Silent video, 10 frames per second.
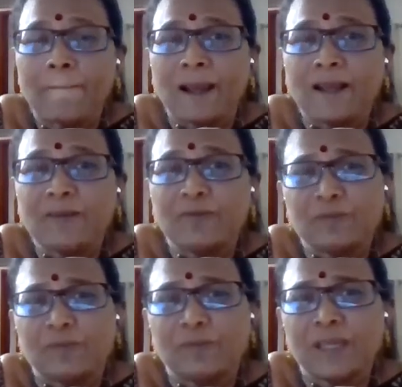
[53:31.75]
And
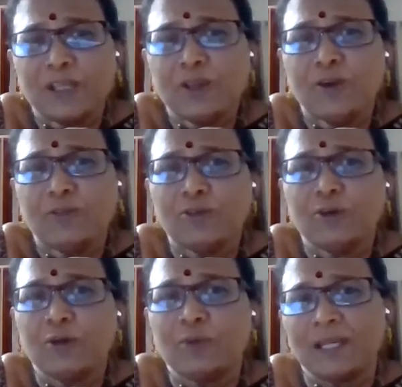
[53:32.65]
many of you
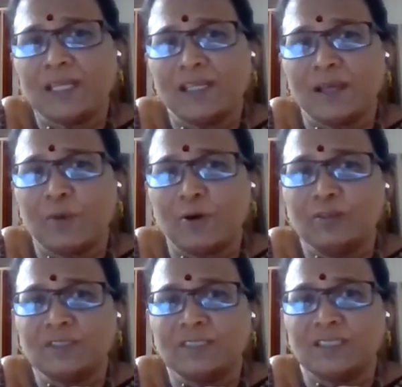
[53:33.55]
are worried
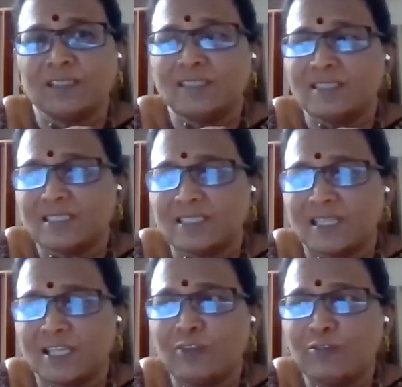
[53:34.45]
about this
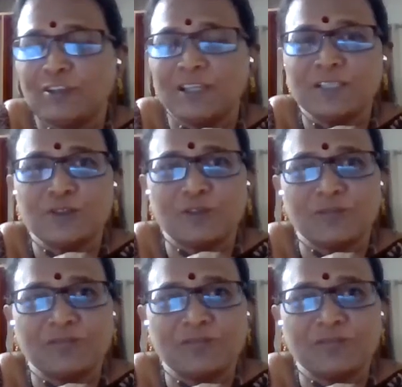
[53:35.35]
influence of